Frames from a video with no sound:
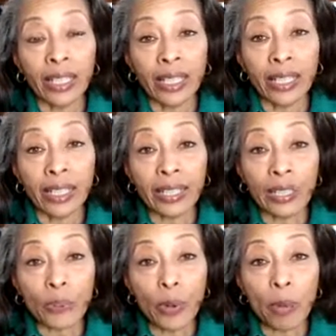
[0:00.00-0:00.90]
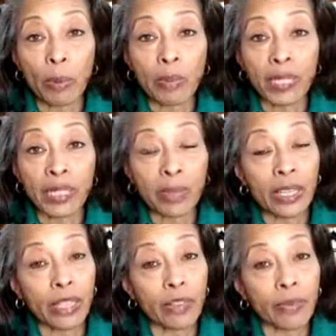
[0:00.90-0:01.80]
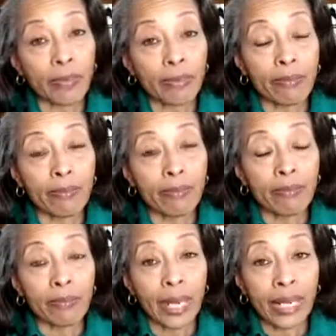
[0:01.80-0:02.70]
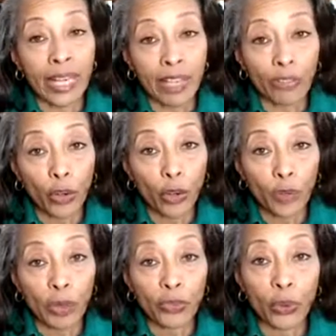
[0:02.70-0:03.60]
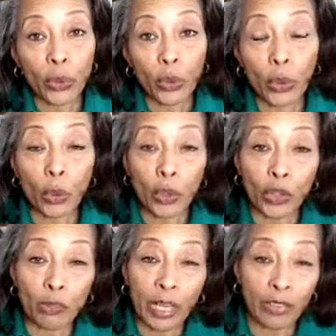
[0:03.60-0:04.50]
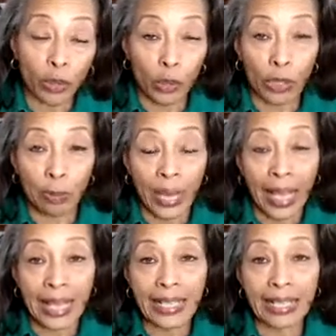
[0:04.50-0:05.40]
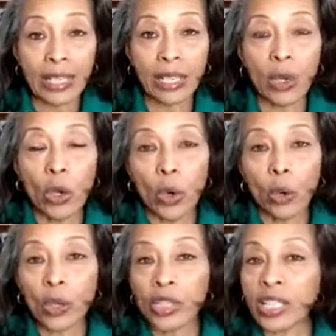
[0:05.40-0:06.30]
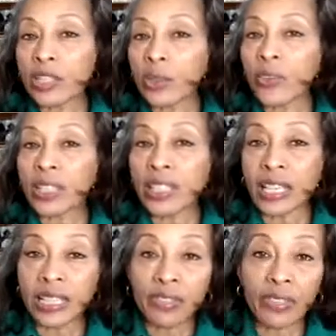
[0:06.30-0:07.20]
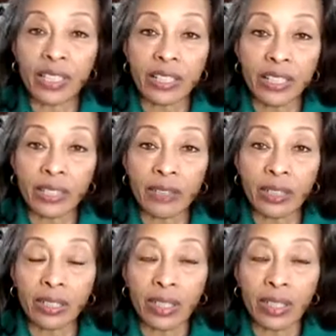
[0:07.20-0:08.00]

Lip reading: is probably something that you may not have heard before, or you may have heard in passing, or you didn't know the significance of it